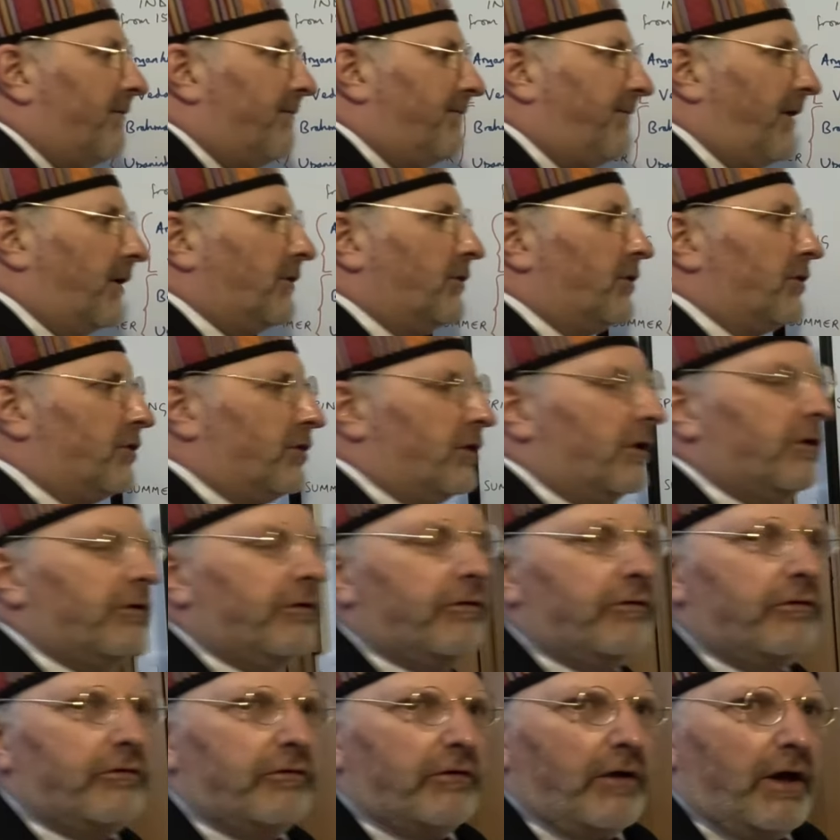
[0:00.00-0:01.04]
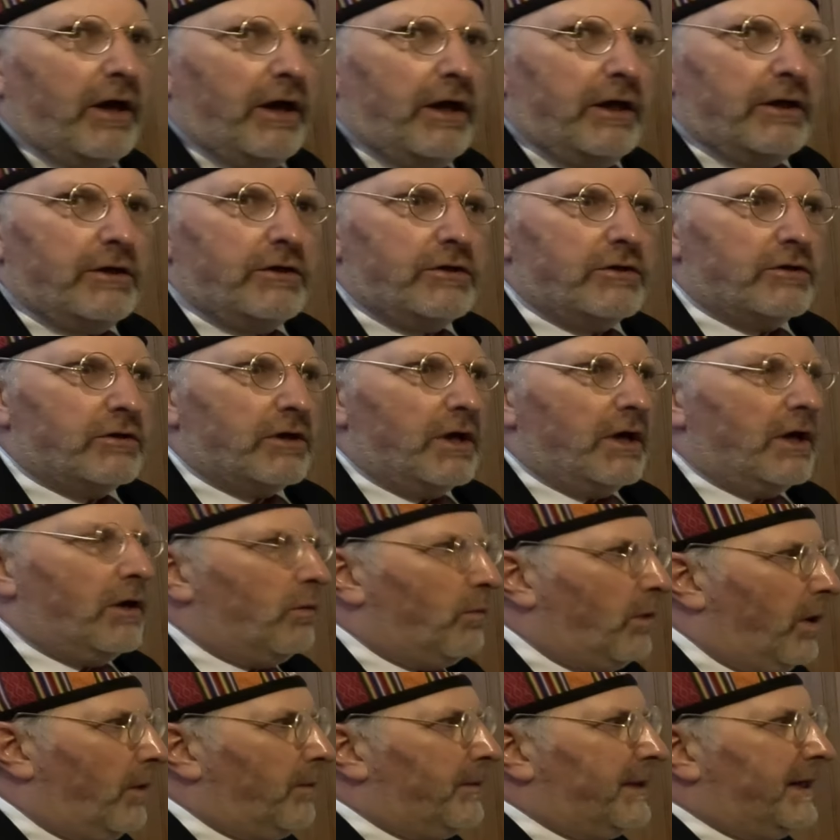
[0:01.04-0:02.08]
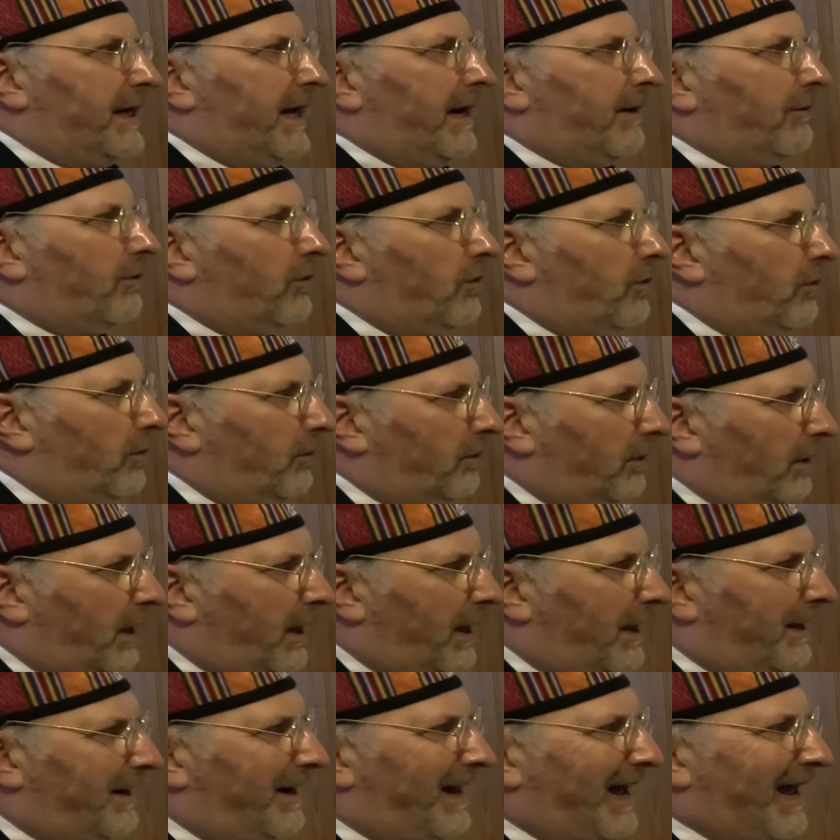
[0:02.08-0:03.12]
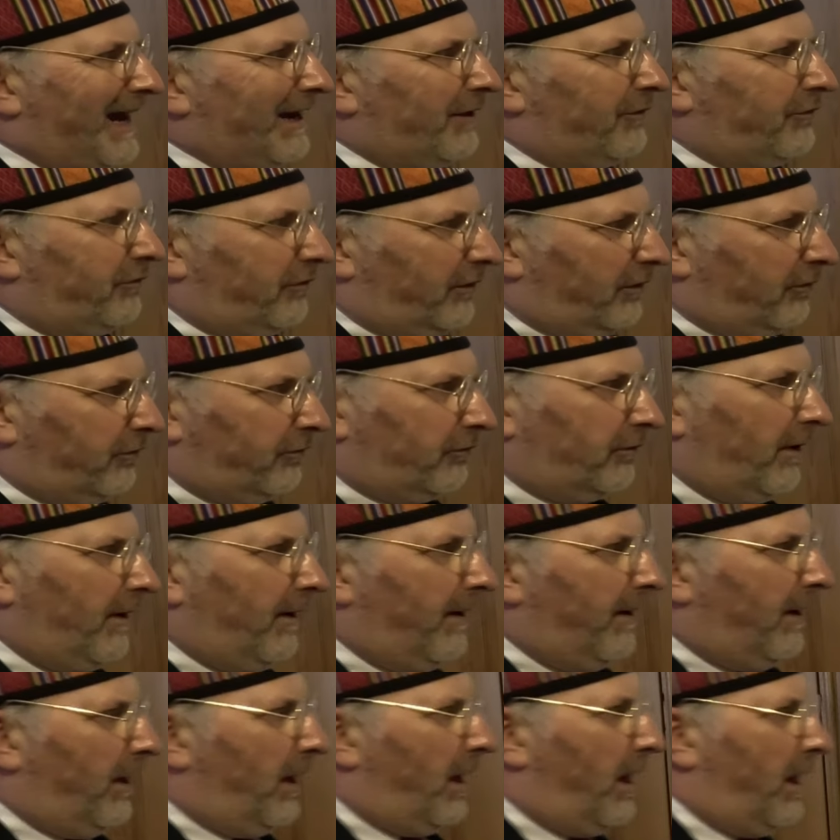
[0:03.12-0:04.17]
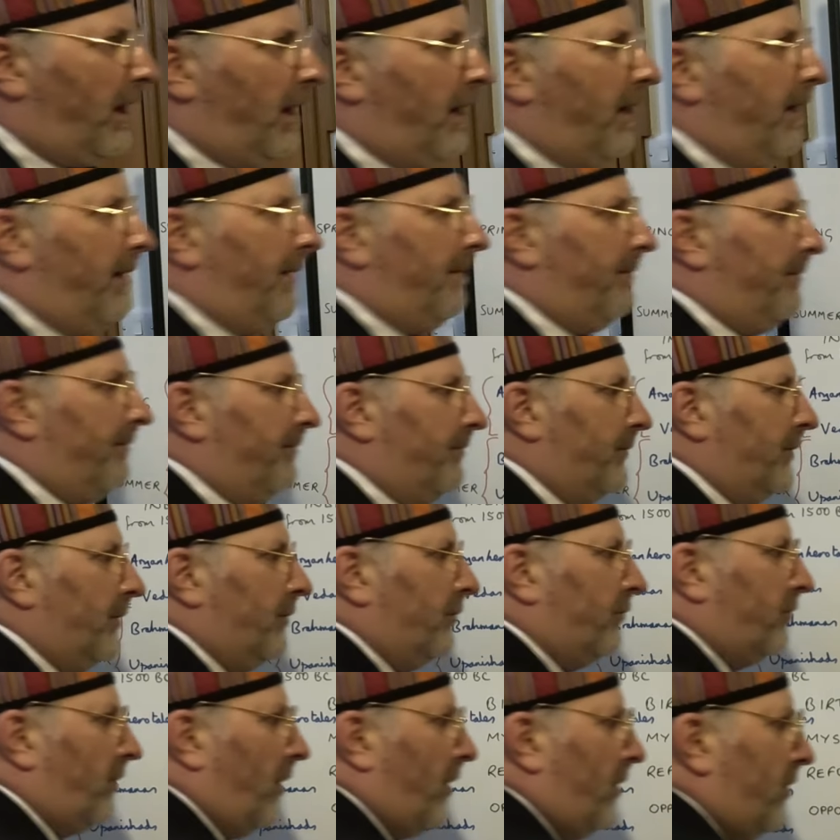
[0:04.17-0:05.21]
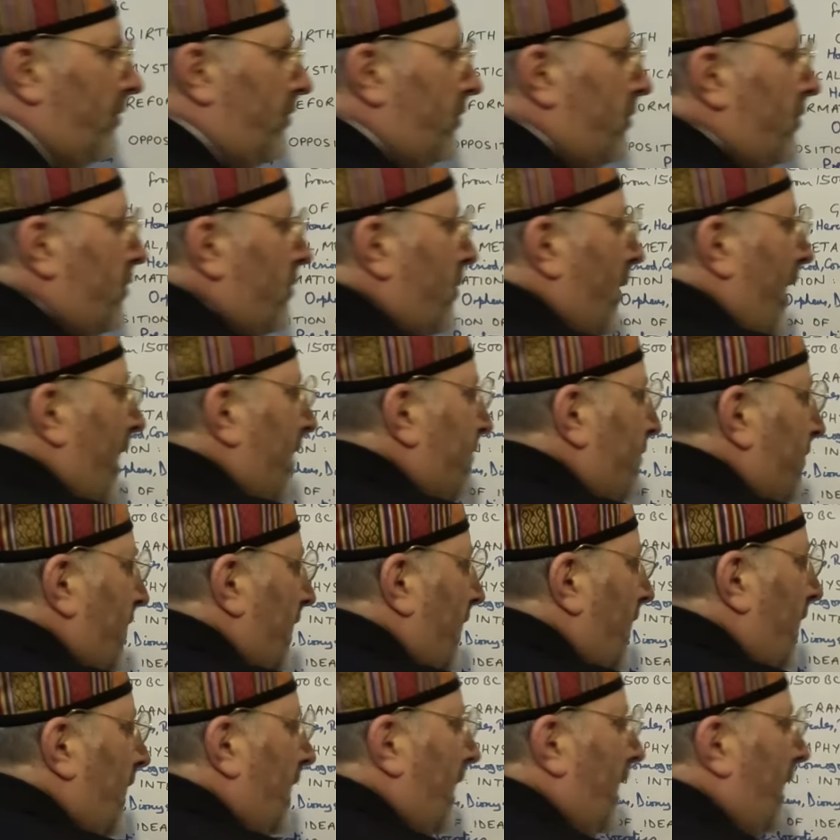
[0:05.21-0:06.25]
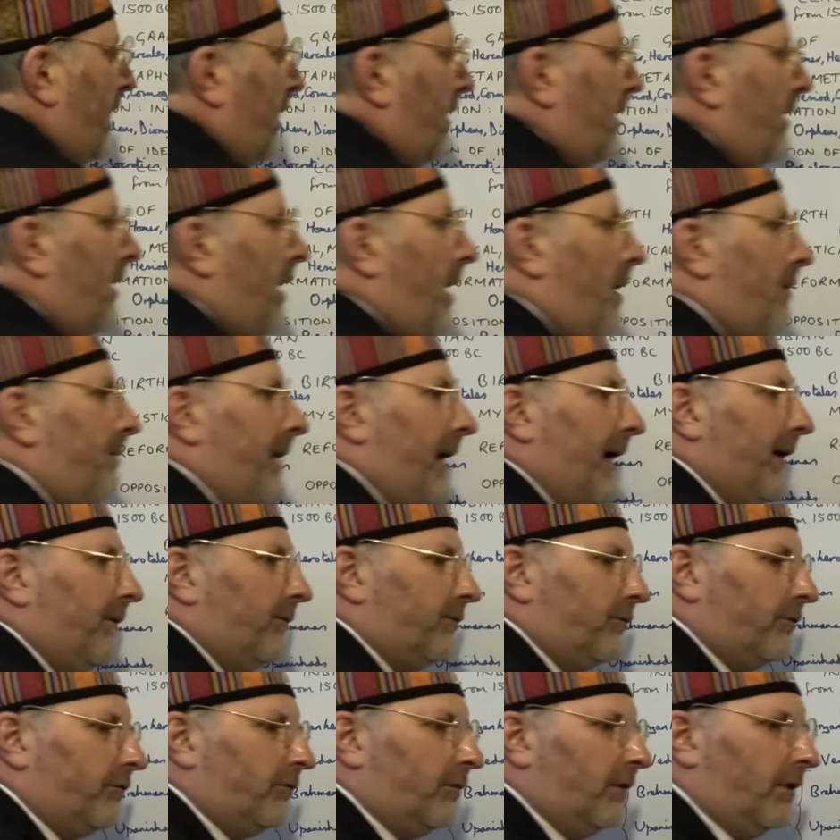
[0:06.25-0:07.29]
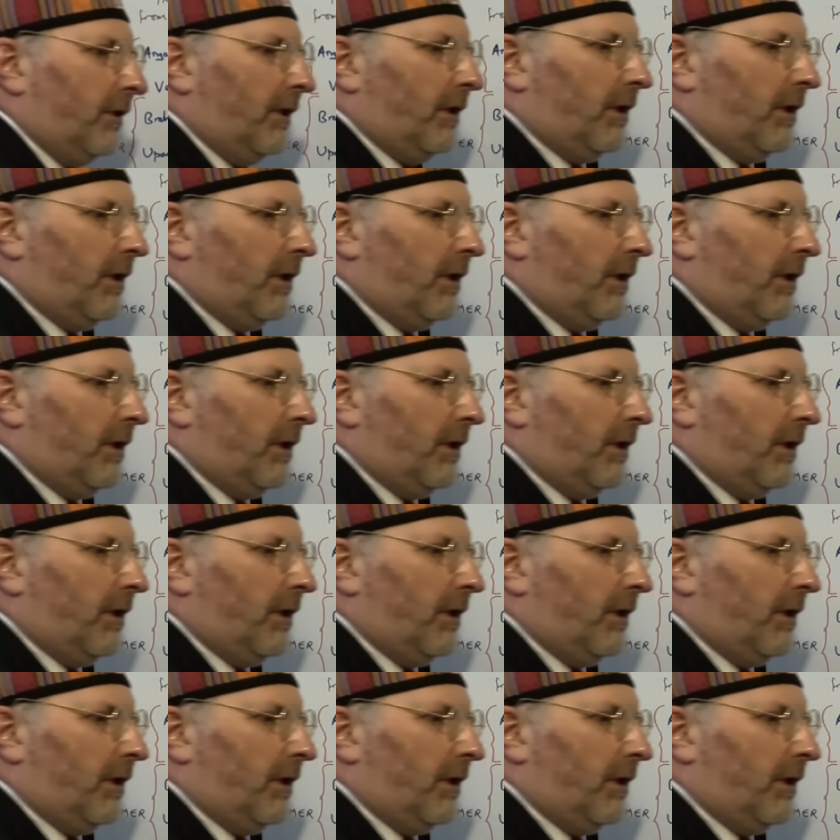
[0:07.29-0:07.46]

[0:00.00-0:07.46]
functions and what we now call analysis. So a new way of thinking about